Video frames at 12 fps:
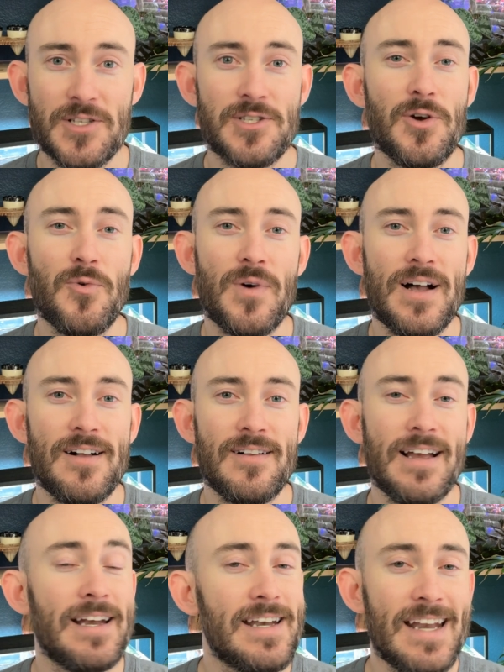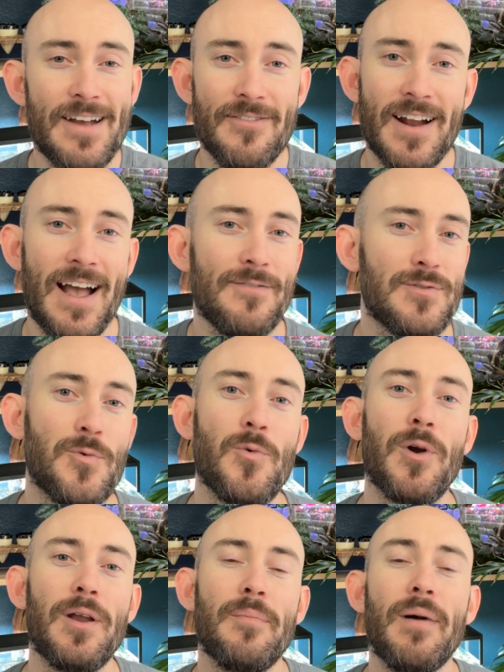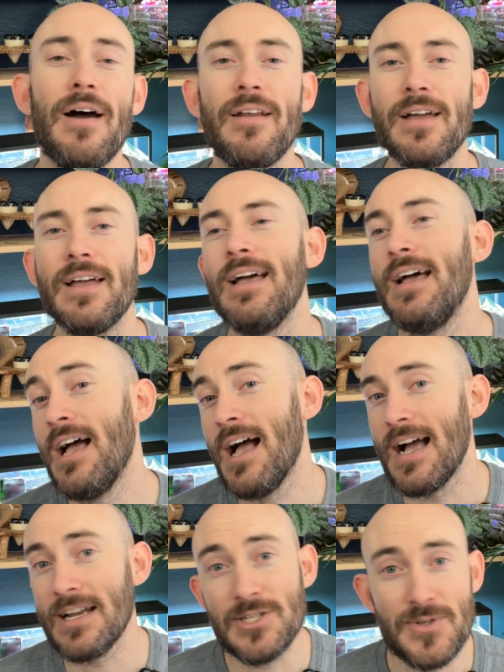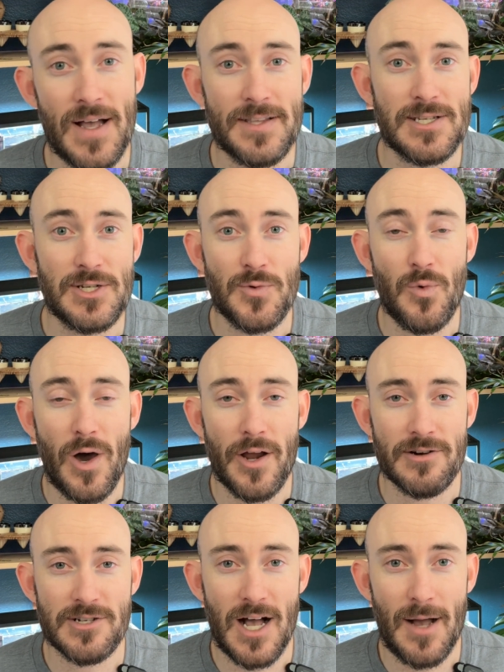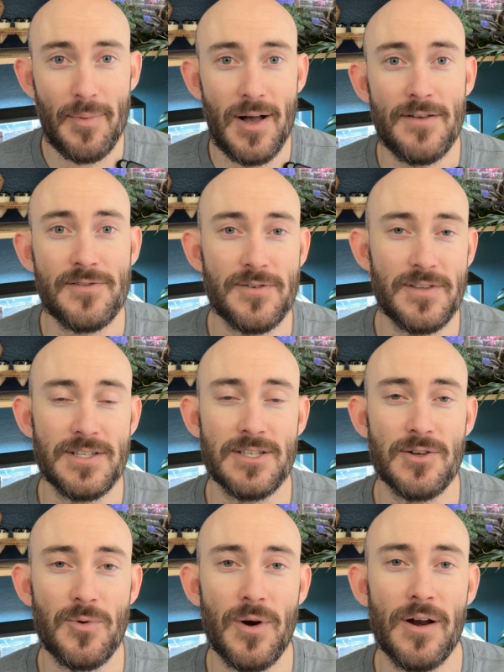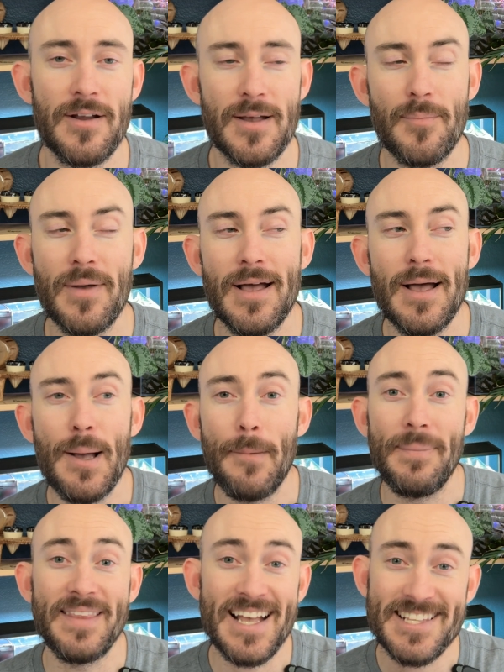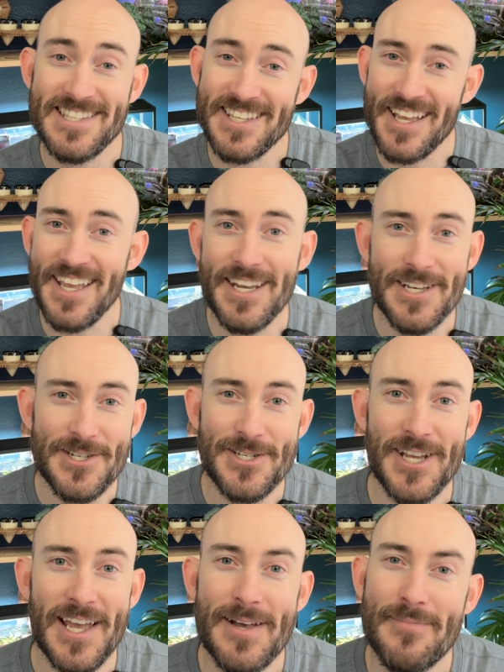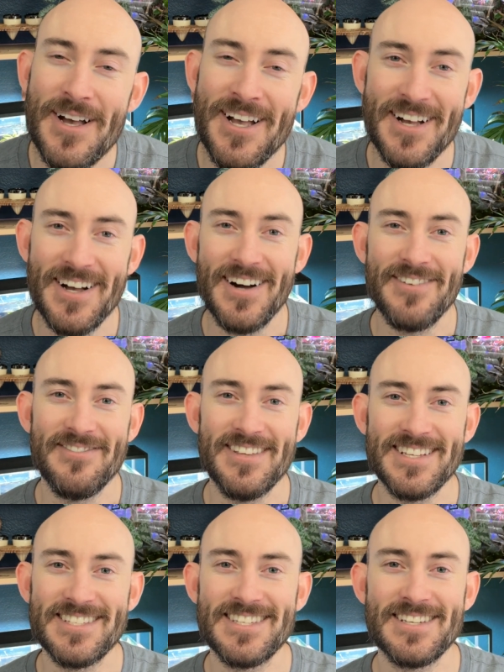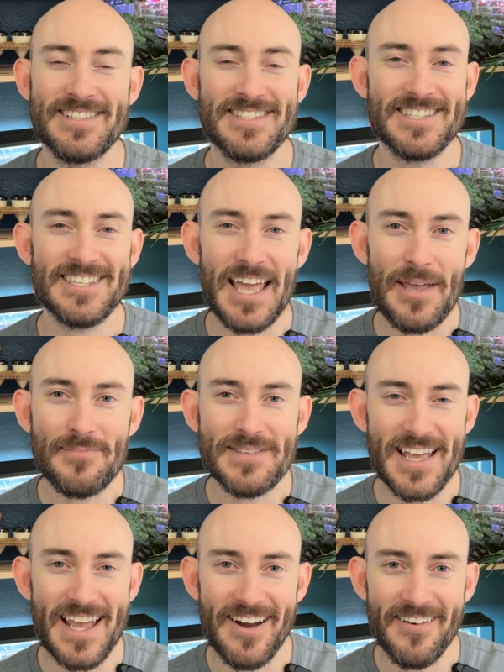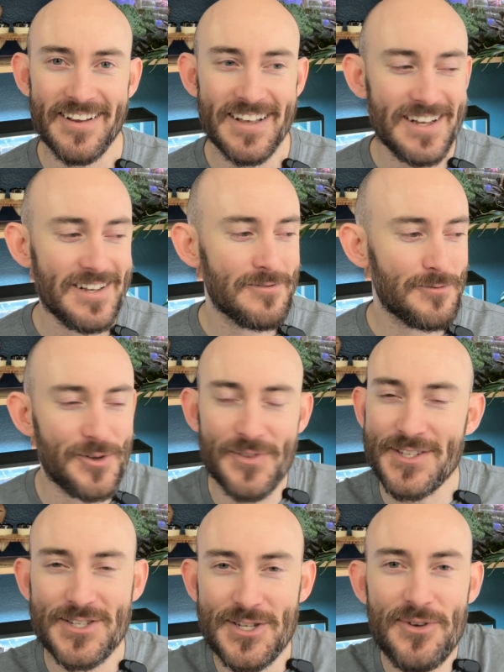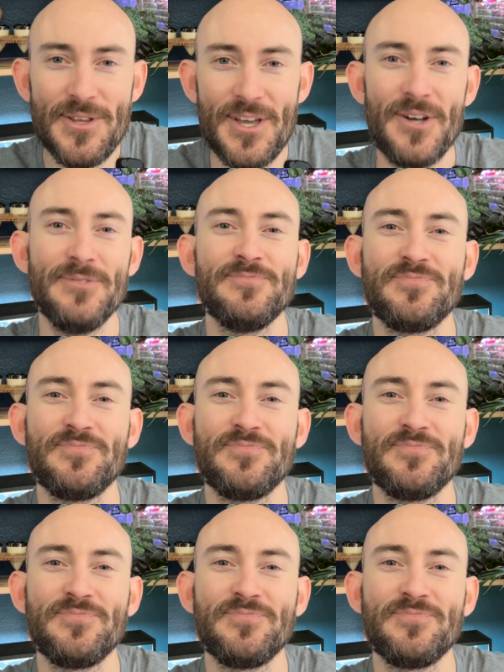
so well. I never have to worry about it. I do have to do water top offs for this aquarium, but that's the hidden gem of this scaped area, well, the studio.